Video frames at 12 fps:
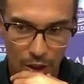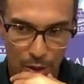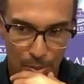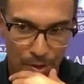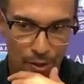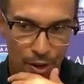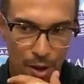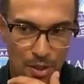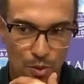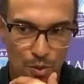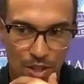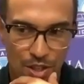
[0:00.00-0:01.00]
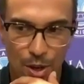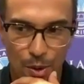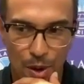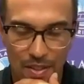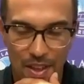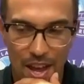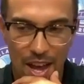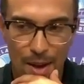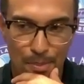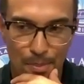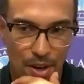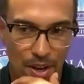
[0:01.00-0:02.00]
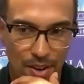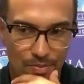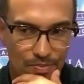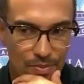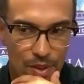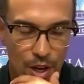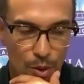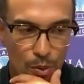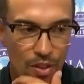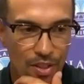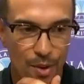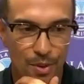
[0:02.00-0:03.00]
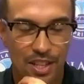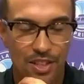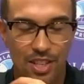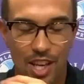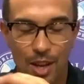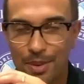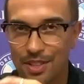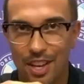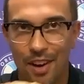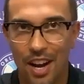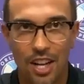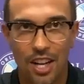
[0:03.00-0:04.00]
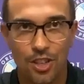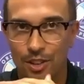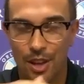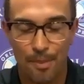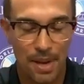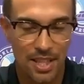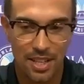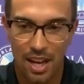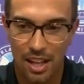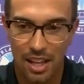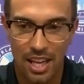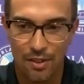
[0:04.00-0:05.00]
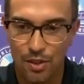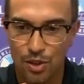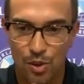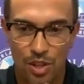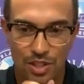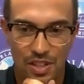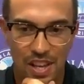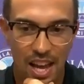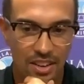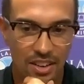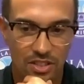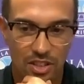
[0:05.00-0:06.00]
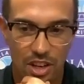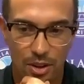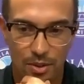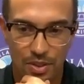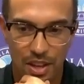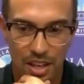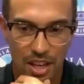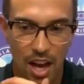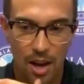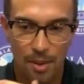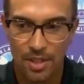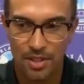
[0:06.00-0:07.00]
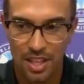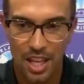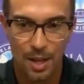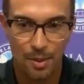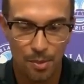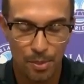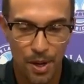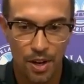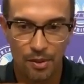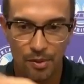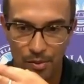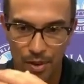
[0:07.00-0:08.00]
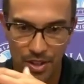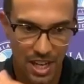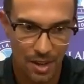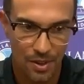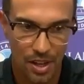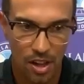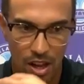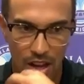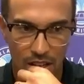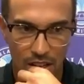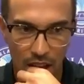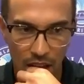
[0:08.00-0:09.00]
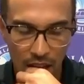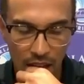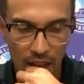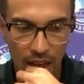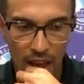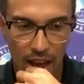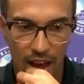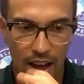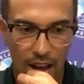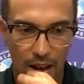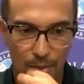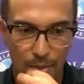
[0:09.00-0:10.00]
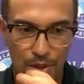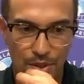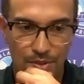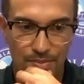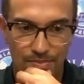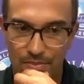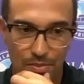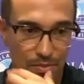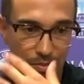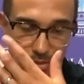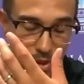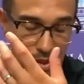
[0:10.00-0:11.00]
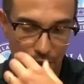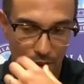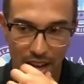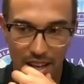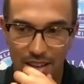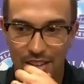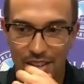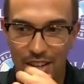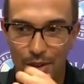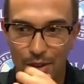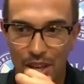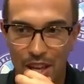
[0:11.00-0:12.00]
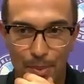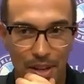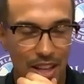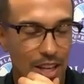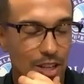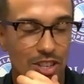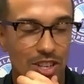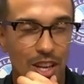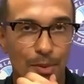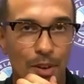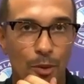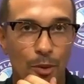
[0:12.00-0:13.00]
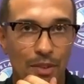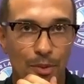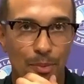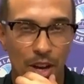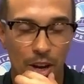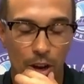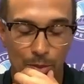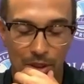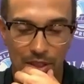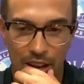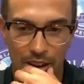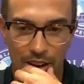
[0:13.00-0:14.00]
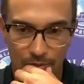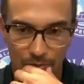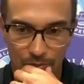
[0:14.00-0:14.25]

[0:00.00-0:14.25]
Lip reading: the performance wasn't quite there, but one thing with this team is their attitude, their mentality, even towards the end. Their calmness to keep the ball, run down the clock, was great. Keep a clean sheet away from home, and then